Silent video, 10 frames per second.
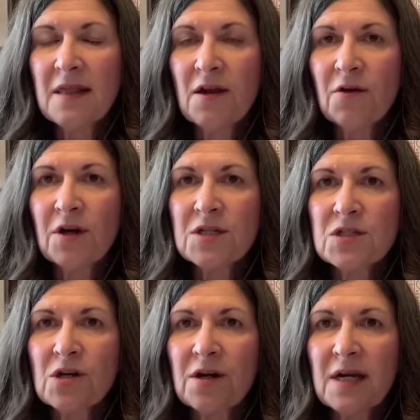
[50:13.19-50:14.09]
They're going to
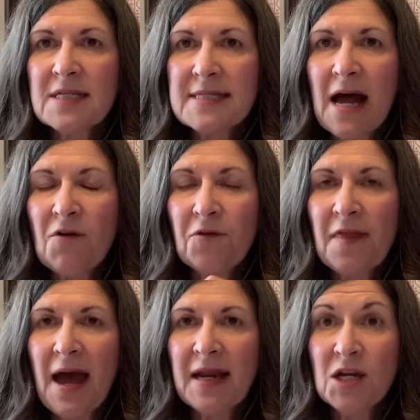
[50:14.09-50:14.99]
start a sale for
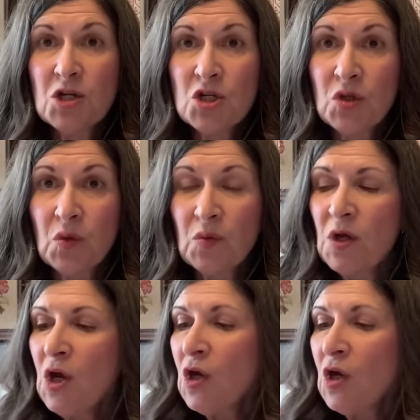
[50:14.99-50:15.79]
that in June.